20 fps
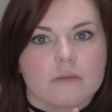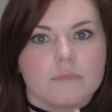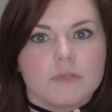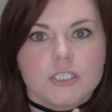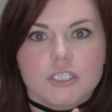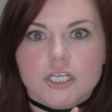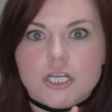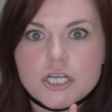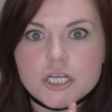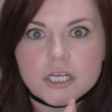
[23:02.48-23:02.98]

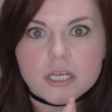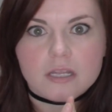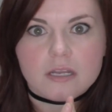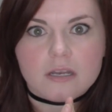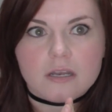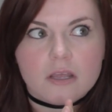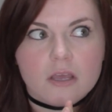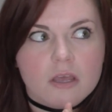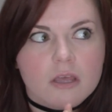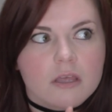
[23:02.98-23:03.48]

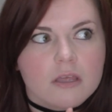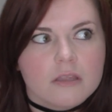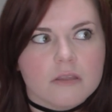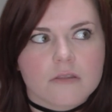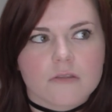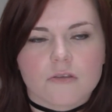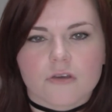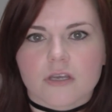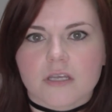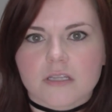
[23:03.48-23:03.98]
magician.
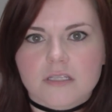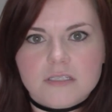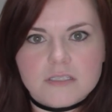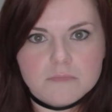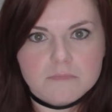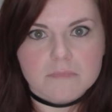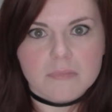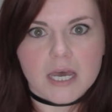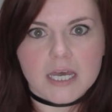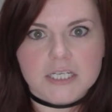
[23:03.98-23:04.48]
Look at this
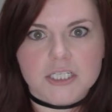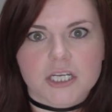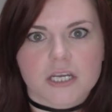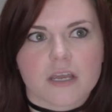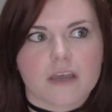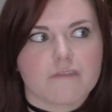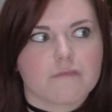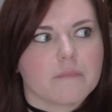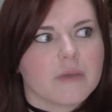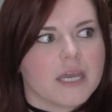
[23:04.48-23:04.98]
magic
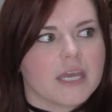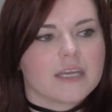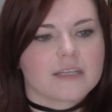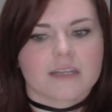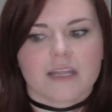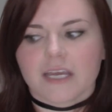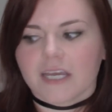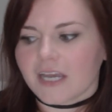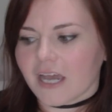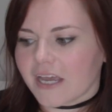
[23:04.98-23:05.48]
I've made.
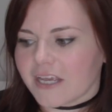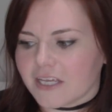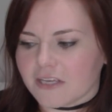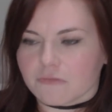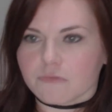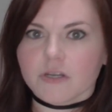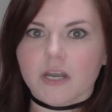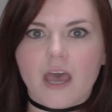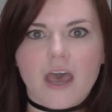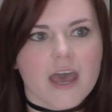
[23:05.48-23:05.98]

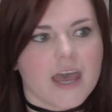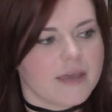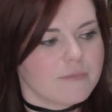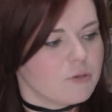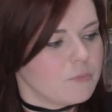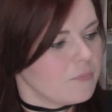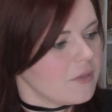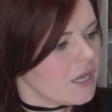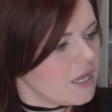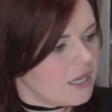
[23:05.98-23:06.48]
Even I'm
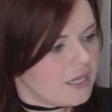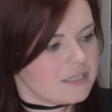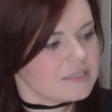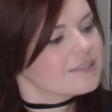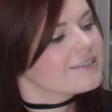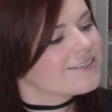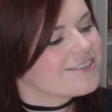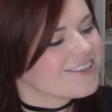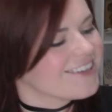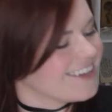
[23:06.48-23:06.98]

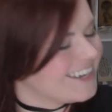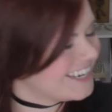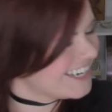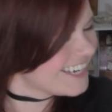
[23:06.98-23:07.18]
amazed.